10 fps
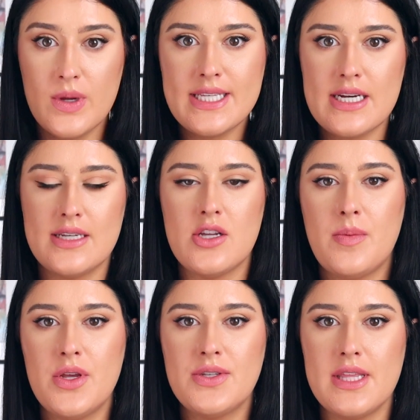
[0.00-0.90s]
reason I stopped
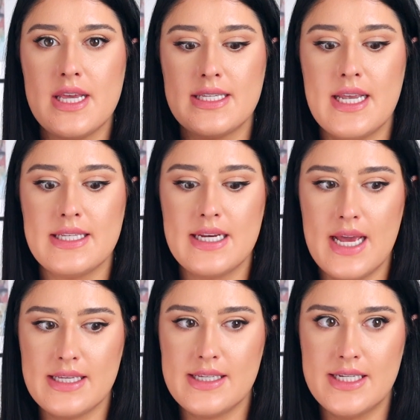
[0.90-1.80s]
using this is an
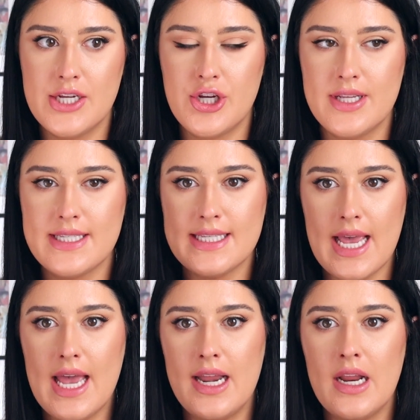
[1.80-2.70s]
esthetician
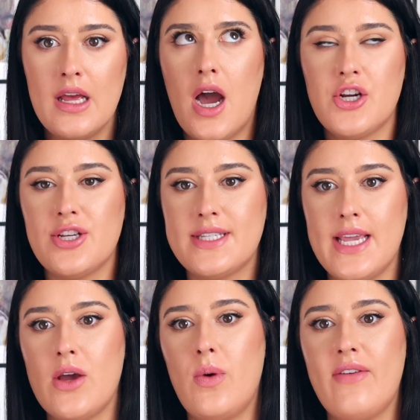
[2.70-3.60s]
said I should
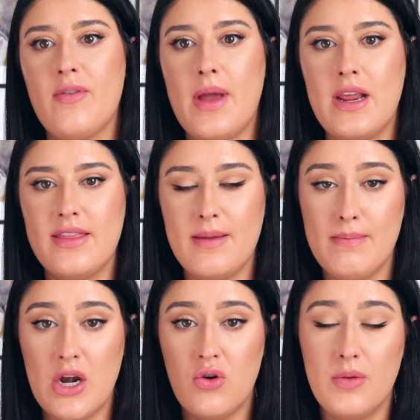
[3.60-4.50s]
stay away from anything
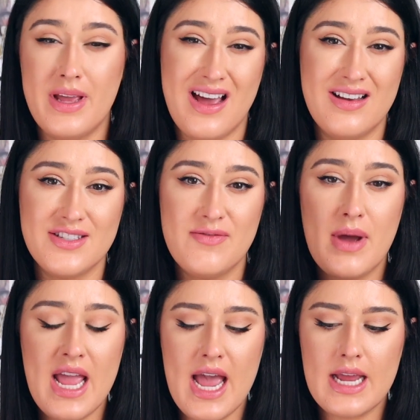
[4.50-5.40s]
mineral because of
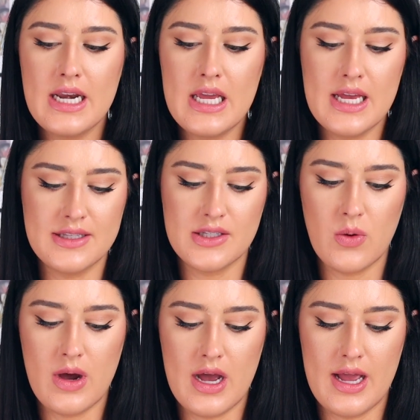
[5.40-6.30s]
my acne, and
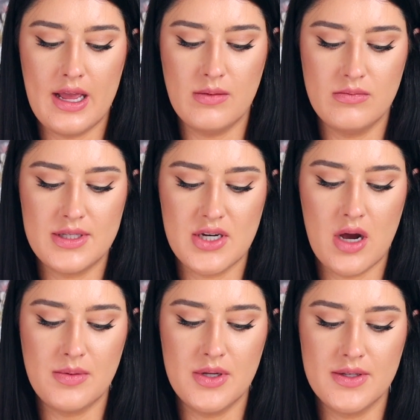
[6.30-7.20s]
so I
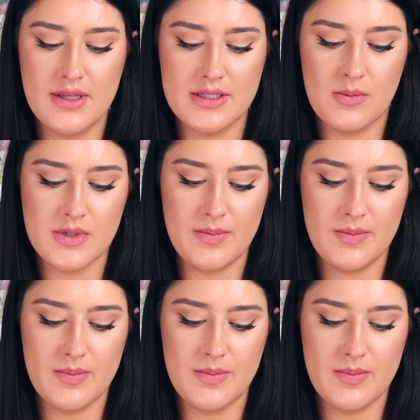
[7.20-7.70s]
stopped using this almost